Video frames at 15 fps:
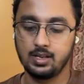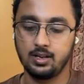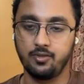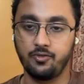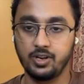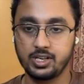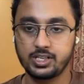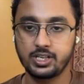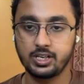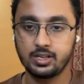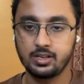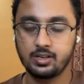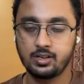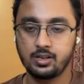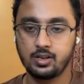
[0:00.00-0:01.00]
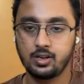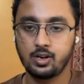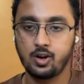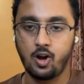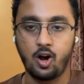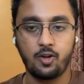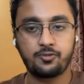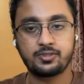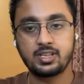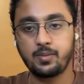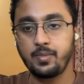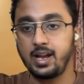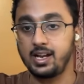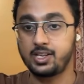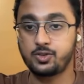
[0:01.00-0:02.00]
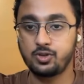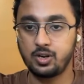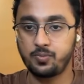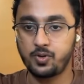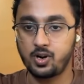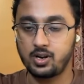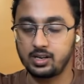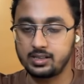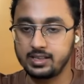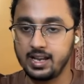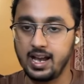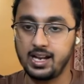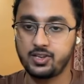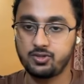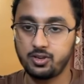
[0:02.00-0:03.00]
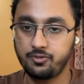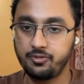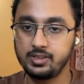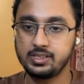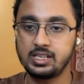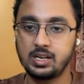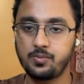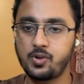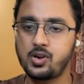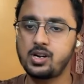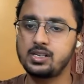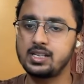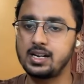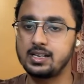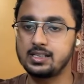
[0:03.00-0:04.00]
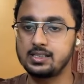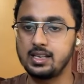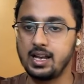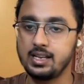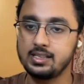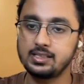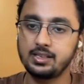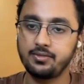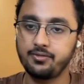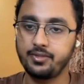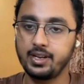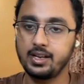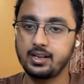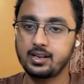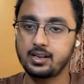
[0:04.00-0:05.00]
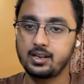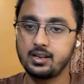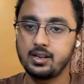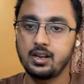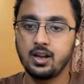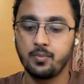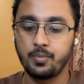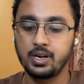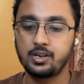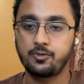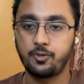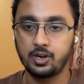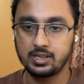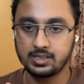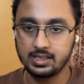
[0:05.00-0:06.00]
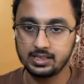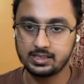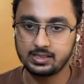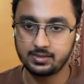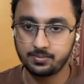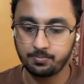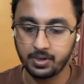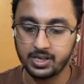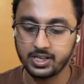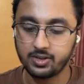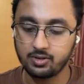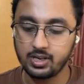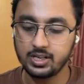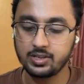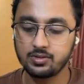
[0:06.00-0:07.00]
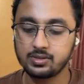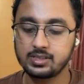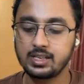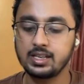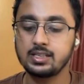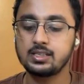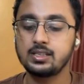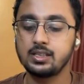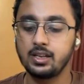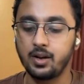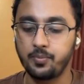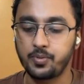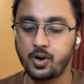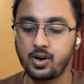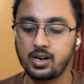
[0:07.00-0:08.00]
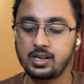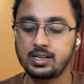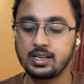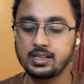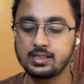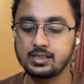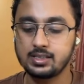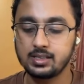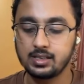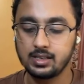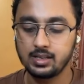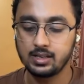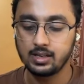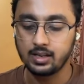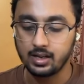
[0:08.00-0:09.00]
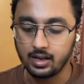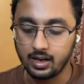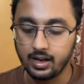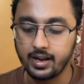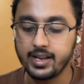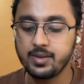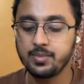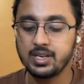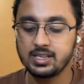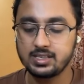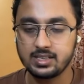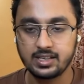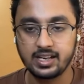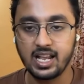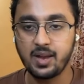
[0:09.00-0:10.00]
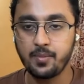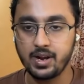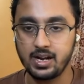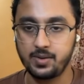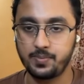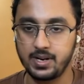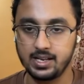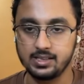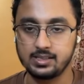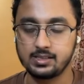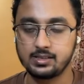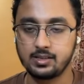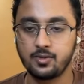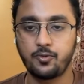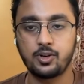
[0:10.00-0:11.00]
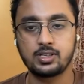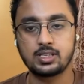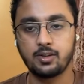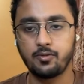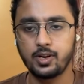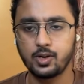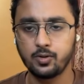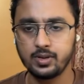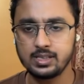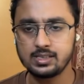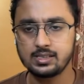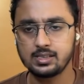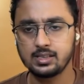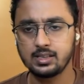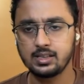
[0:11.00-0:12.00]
version of some actual product, the actual physical product that is lying somewhere. But for this particular use case, a product is image, name, and price for someone who is